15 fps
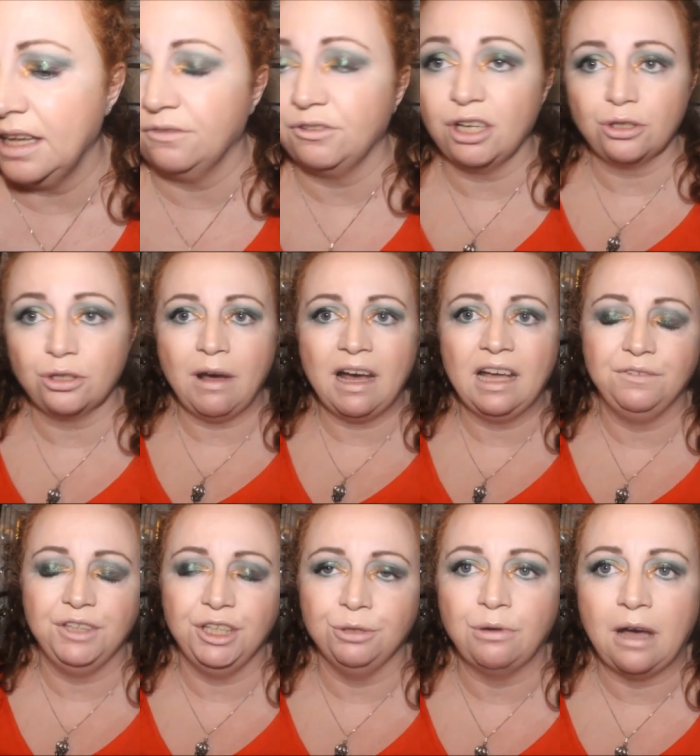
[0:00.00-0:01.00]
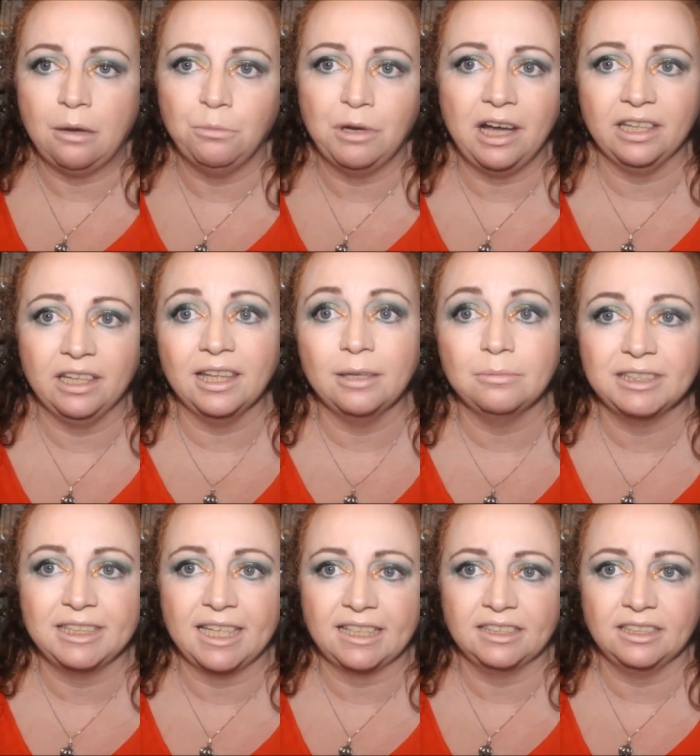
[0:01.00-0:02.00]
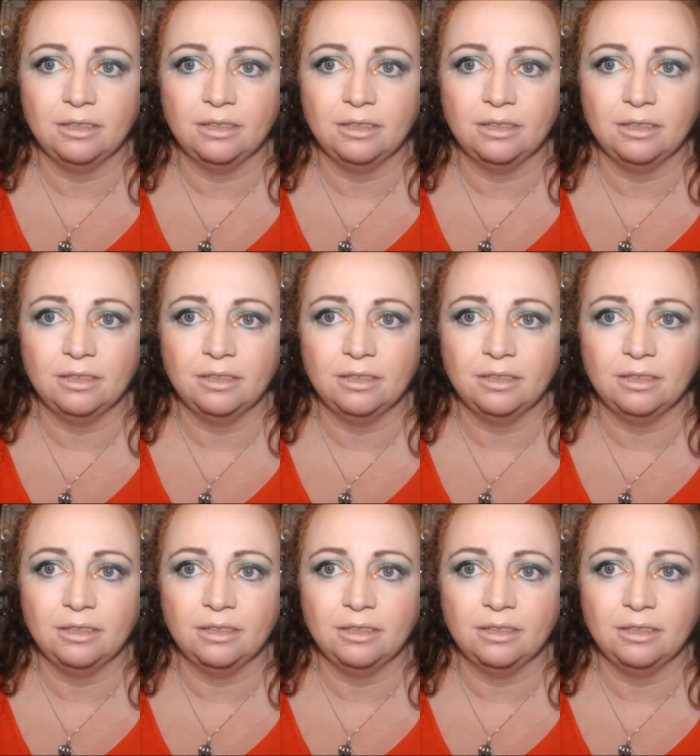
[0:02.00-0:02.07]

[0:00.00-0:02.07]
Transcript: I've got quite a few Wet n Wild lipsticks